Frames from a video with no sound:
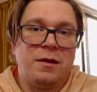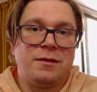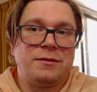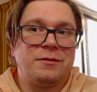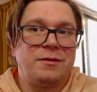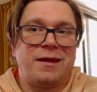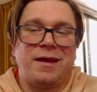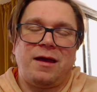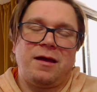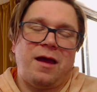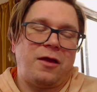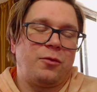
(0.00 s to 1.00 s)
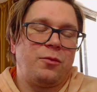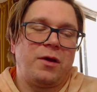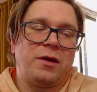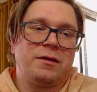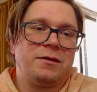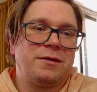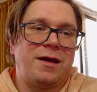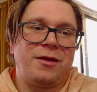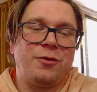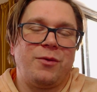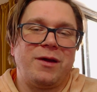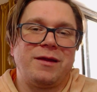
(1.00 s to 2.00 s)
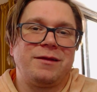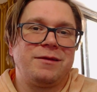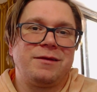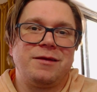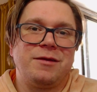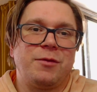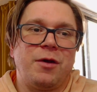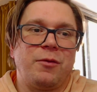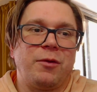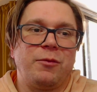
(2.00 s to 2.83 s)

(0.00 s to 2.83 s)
And like, I don't want to keep going with